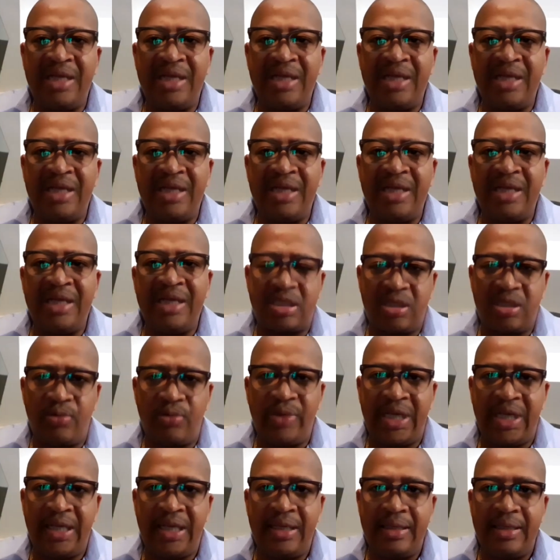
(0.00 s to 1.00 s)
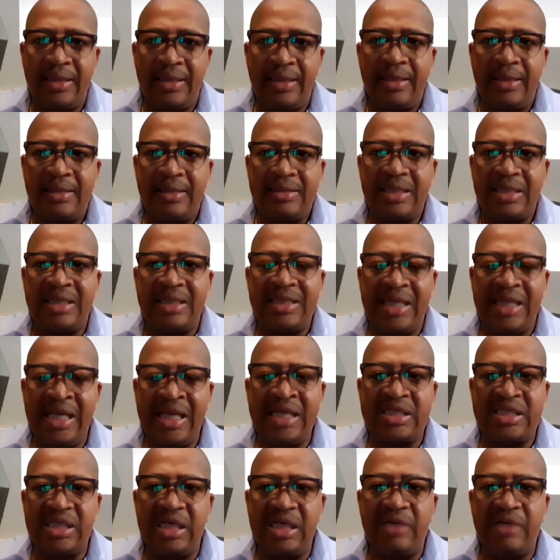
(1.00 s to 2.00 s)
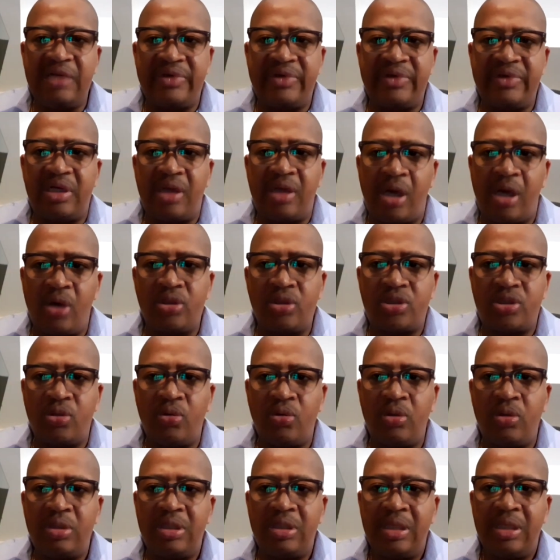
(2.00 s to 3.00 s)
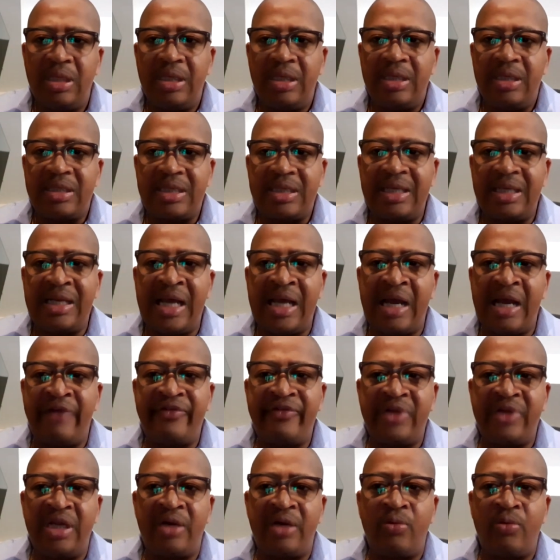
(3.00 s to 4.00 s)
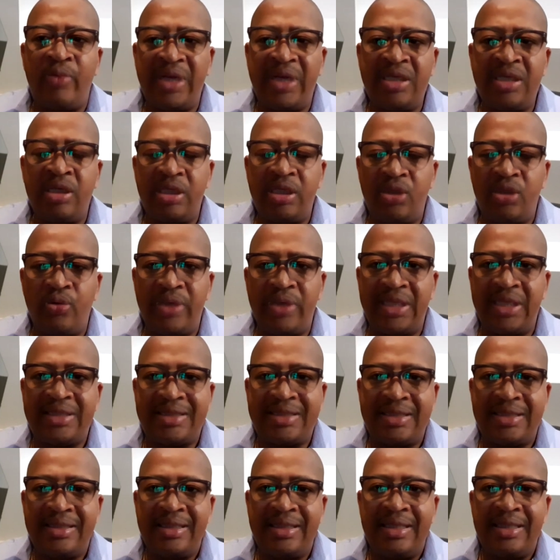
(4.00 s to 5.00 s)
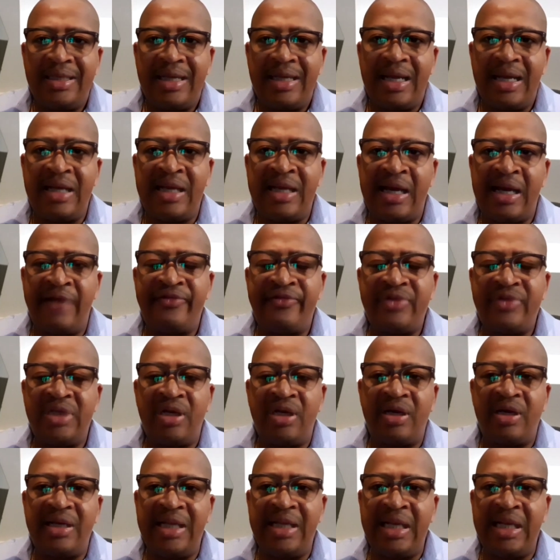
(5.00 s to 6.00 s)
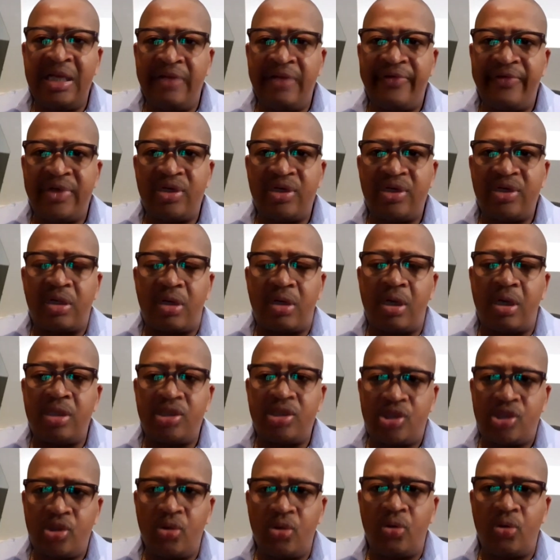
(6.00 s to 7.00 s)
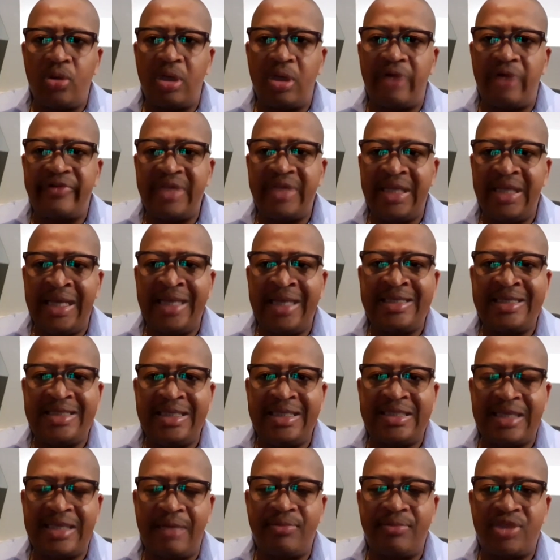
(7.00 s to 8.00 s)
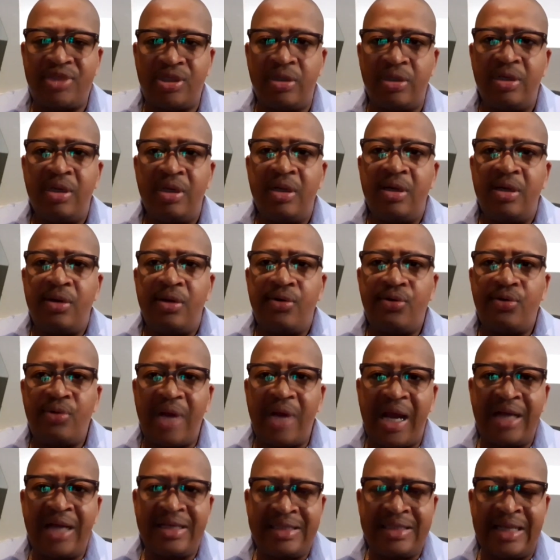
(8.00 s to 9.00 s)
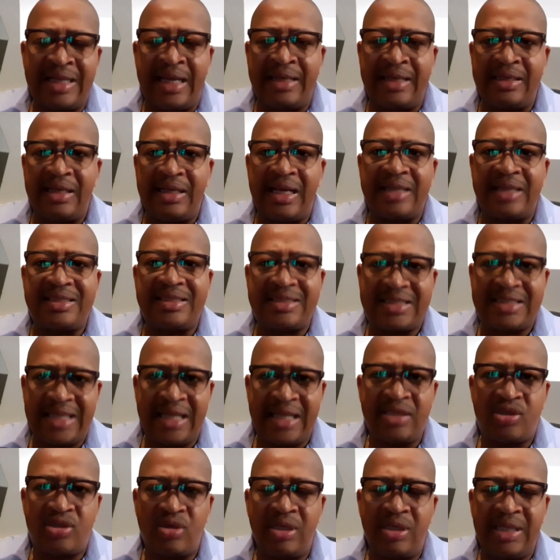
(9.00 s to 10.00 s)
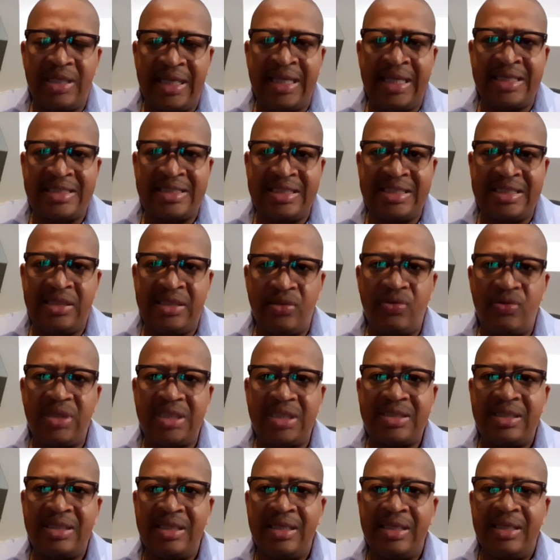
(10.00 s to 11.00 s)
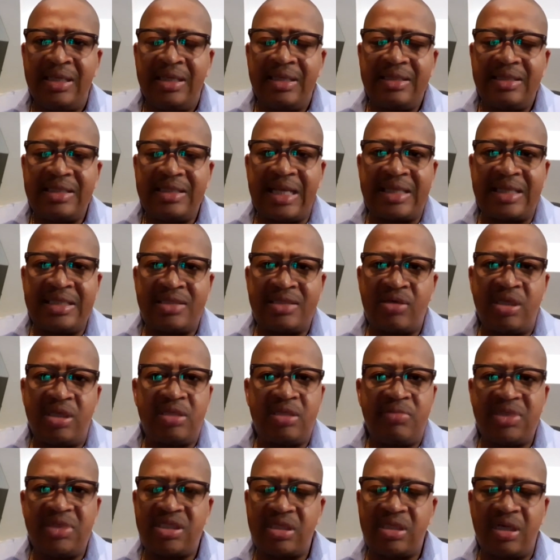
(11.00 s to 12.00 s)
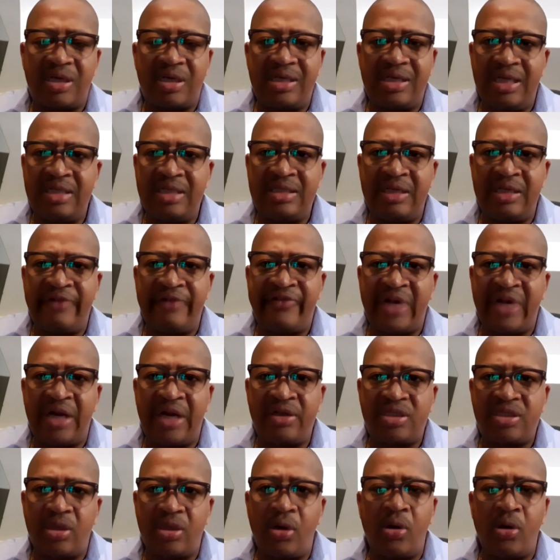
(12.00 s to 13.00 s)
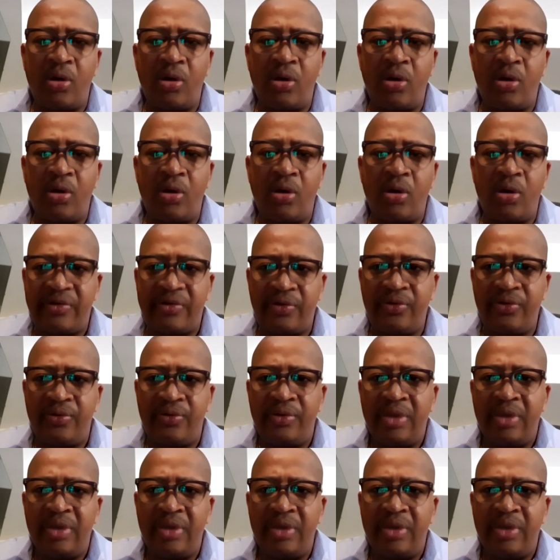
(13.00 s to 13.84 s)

them in such a way that each individual household can have their window unit and have their individual control of the AC temperature, rather than a central AC unit that is going to be circulating the virus all the way through?